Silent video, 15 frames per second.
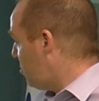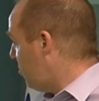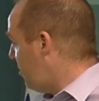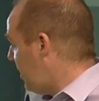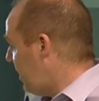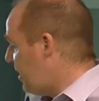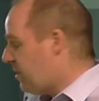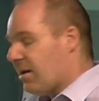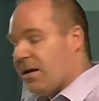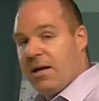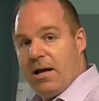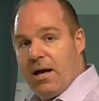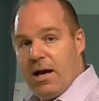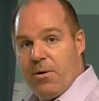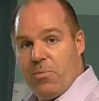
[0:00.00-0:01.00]
toilet,
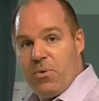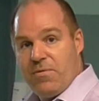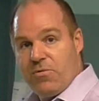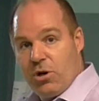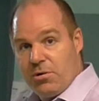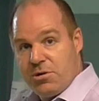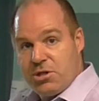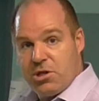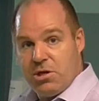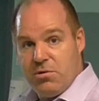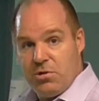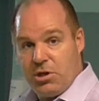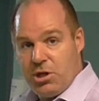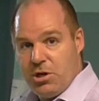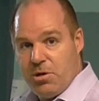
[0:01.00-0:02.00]
we've got
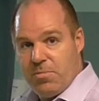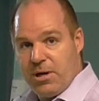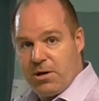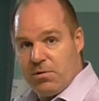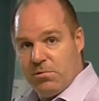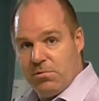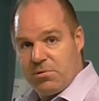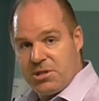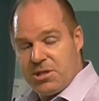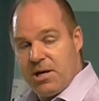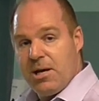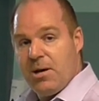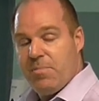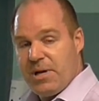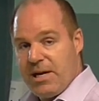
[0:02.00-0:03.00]
two cubicles,
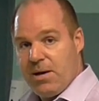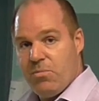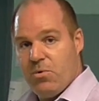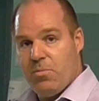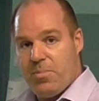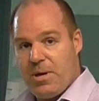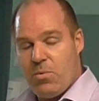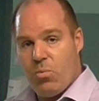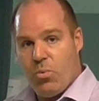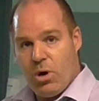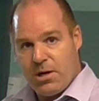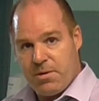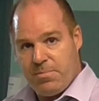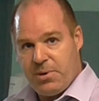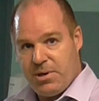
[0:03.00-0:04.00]
but it will be
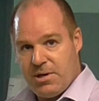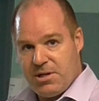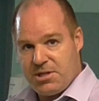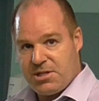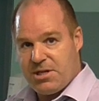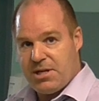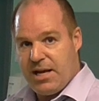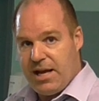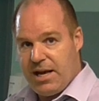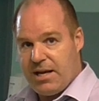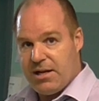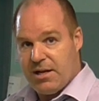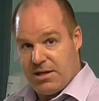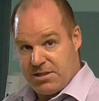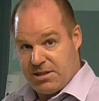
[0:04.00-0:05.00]
one person
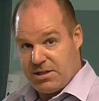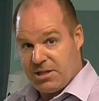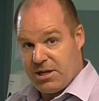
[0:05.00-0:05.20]
in at a